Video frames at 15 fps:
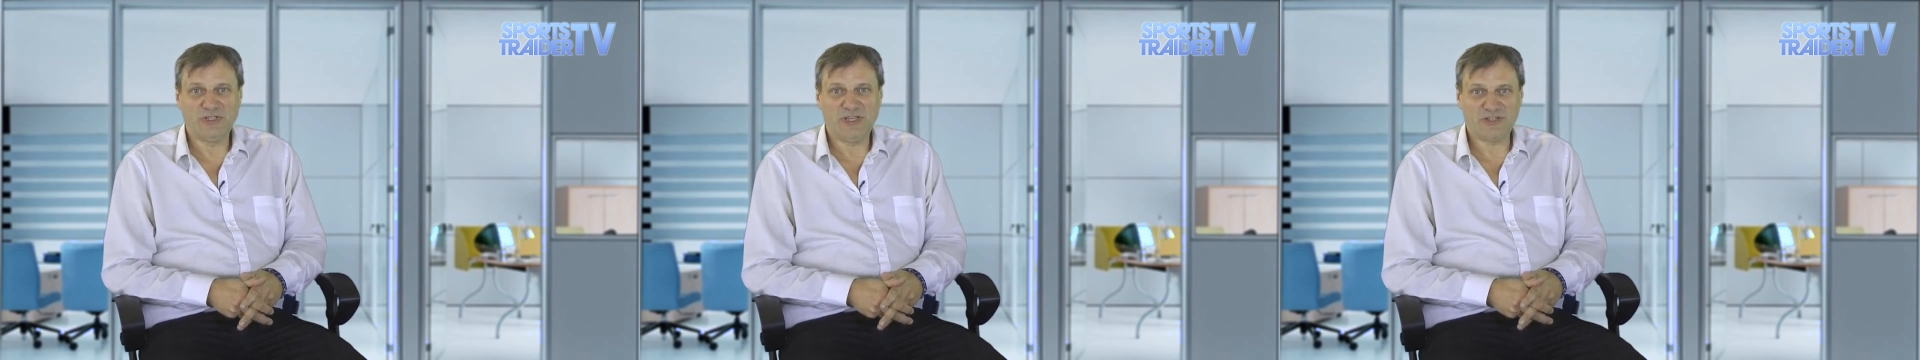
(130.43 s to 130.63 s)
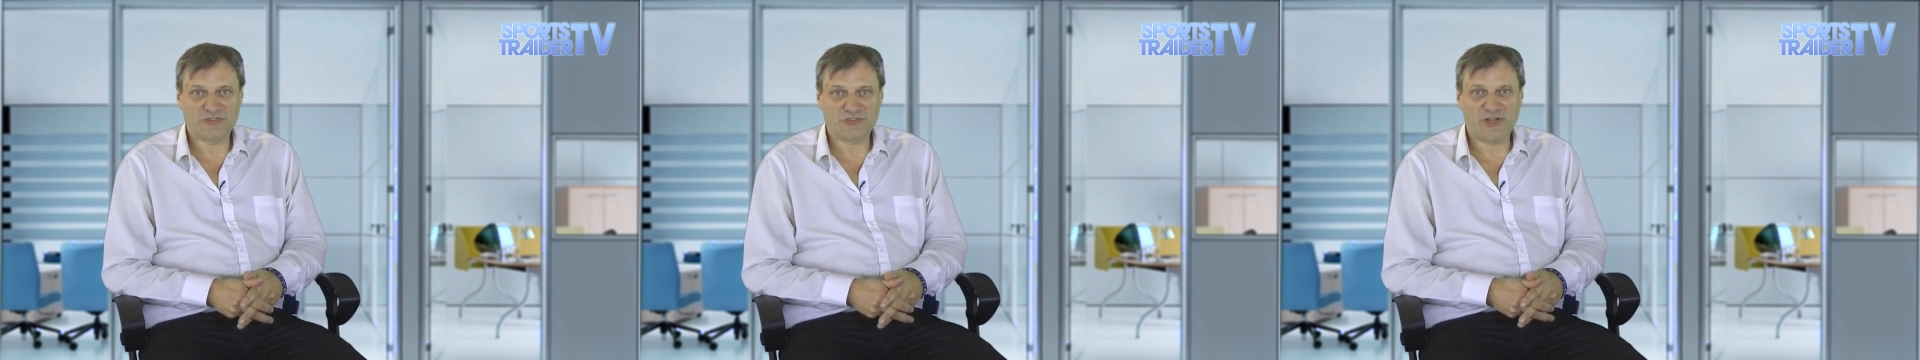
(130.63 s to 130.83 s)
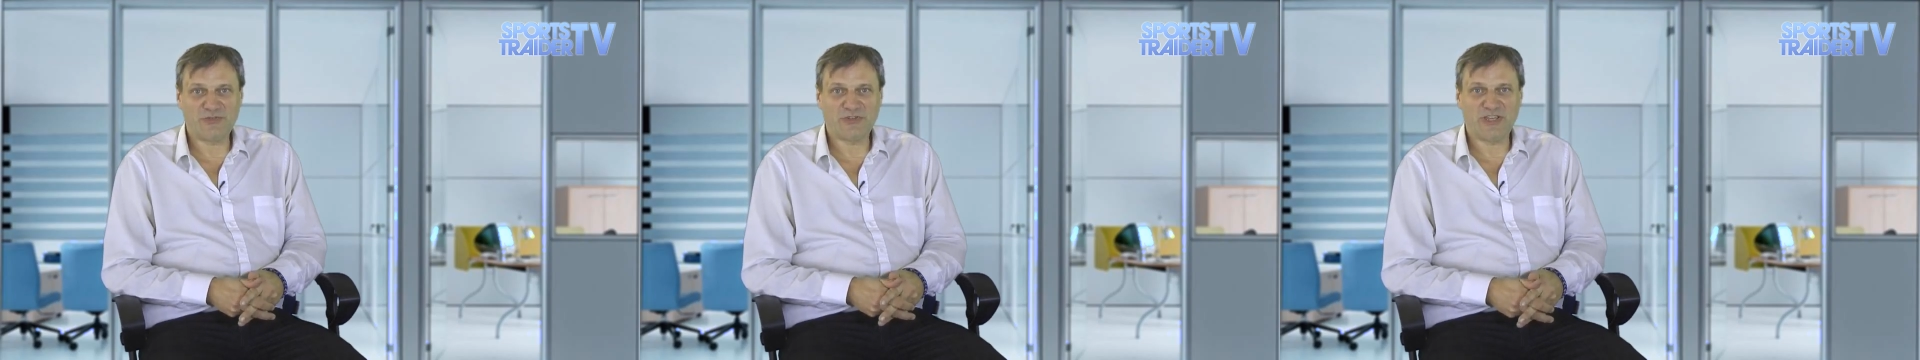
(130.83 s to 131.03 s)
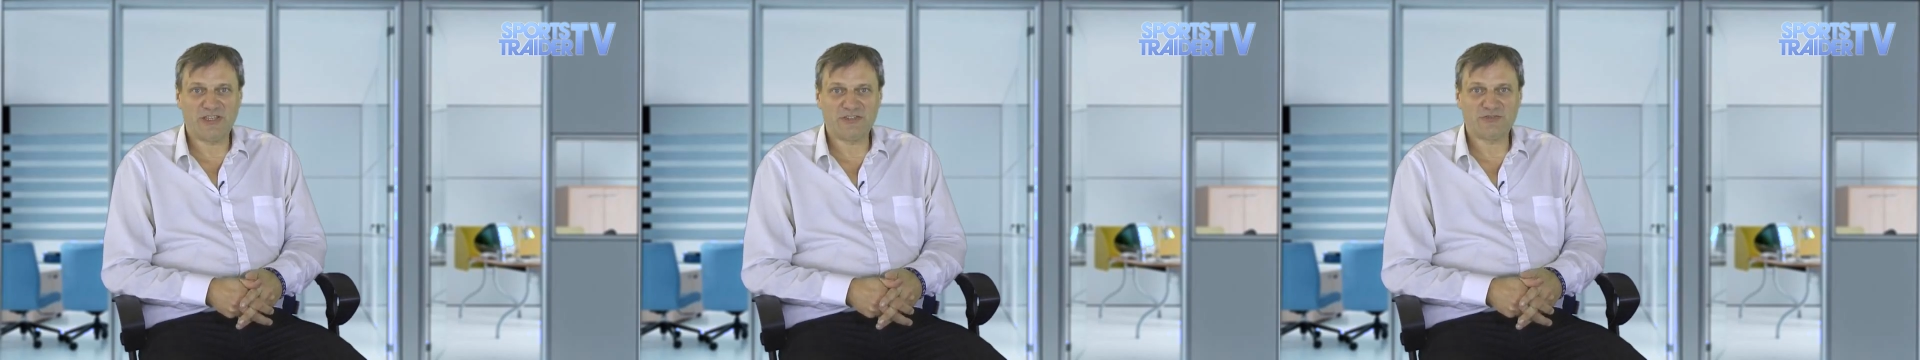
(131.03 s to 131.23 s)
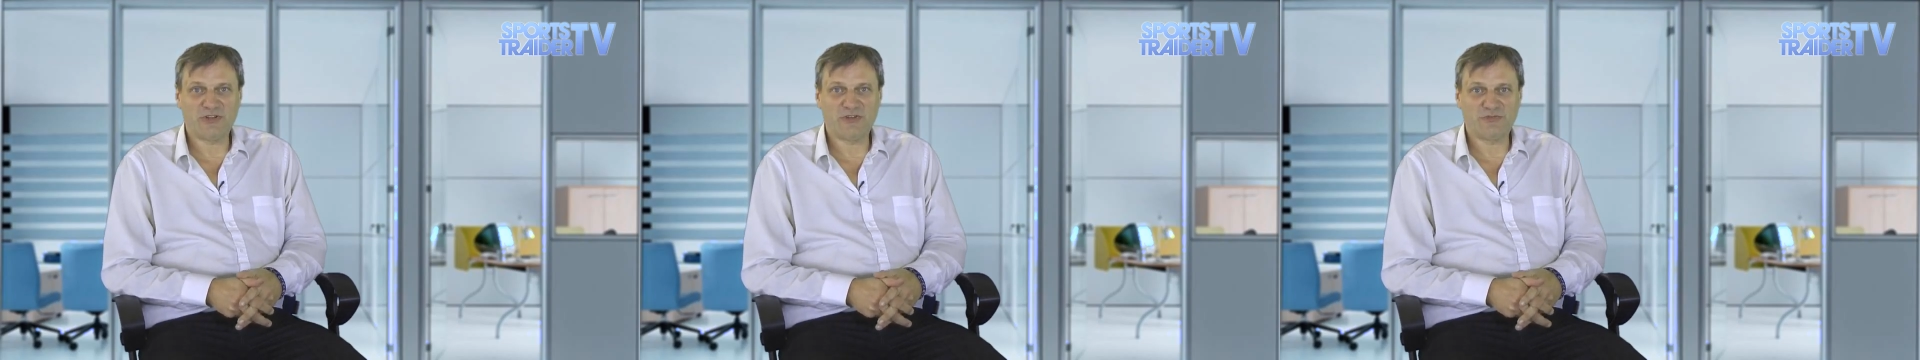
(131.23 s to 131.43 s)

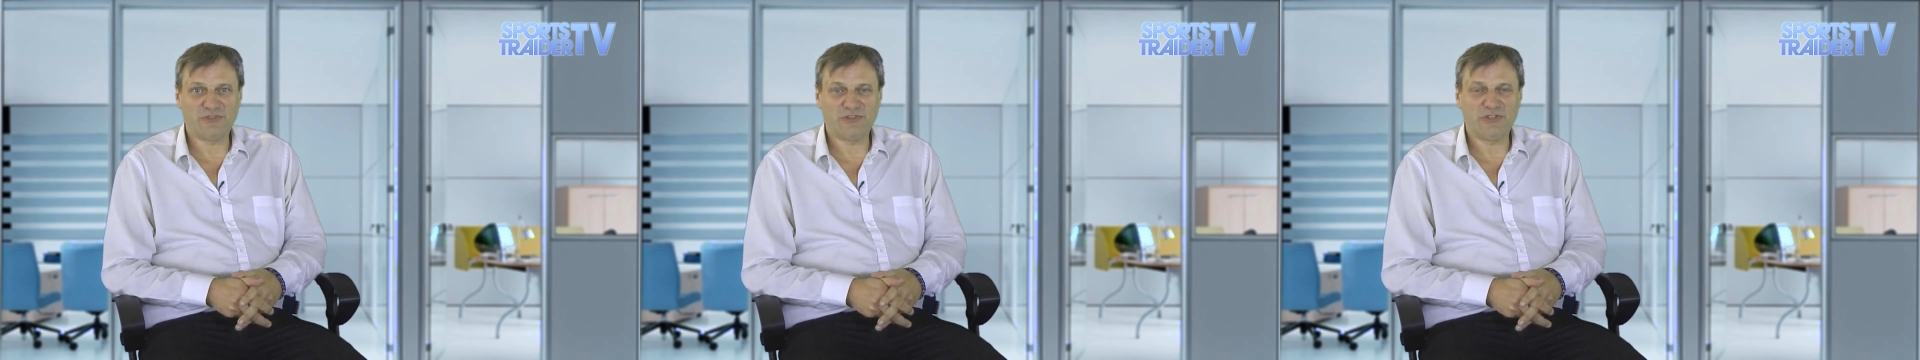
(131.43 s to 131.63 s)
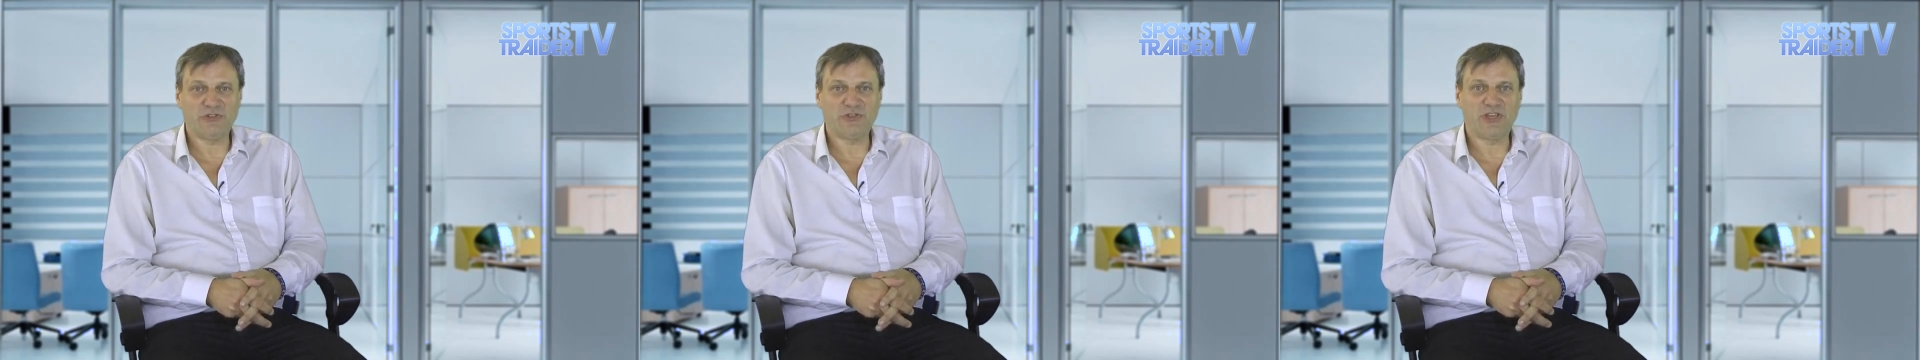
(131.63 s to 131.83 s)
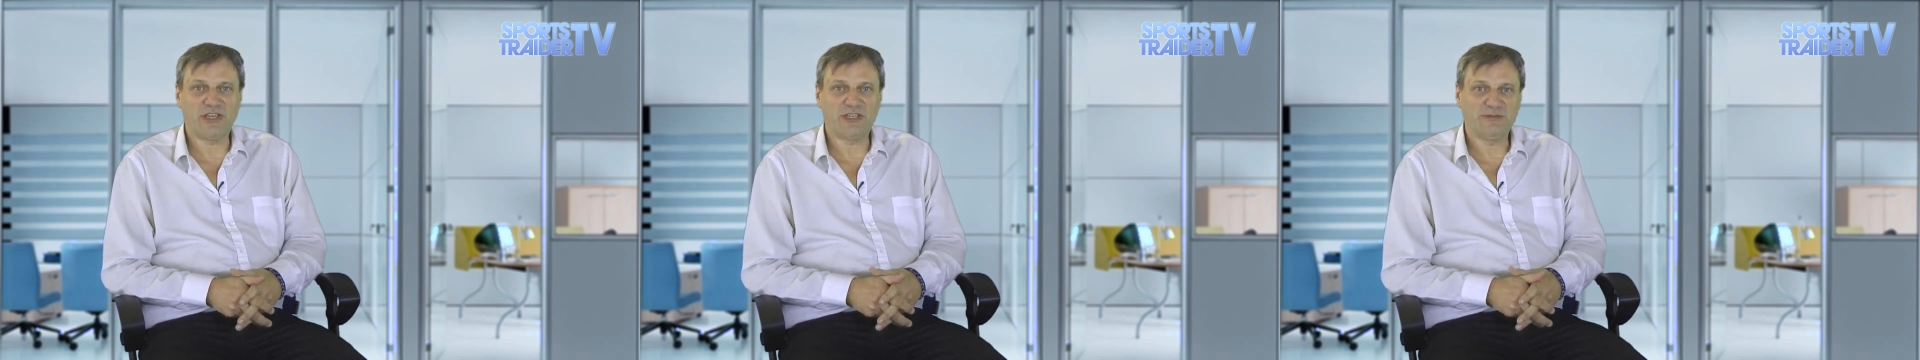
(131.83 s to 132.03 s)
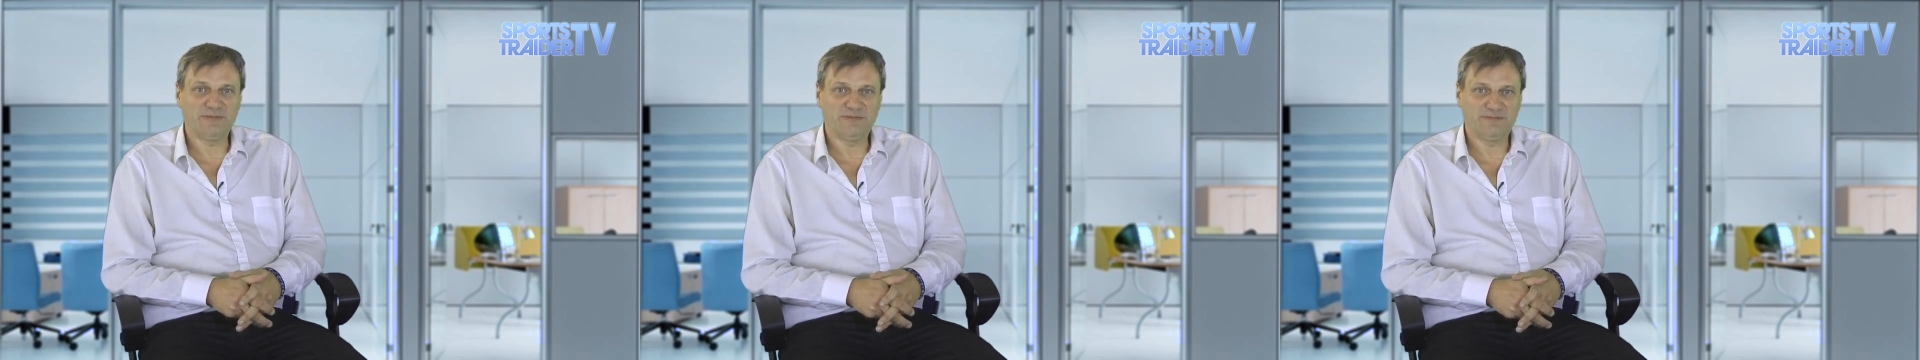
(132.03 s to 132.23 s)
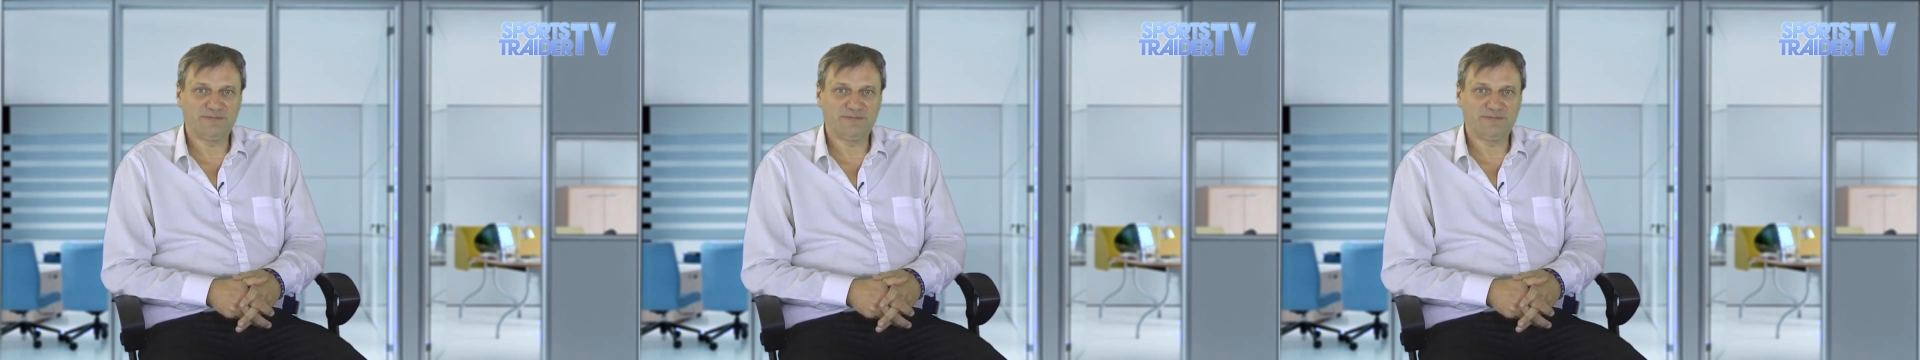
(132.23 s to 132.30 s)
extravaganza ever in the UK.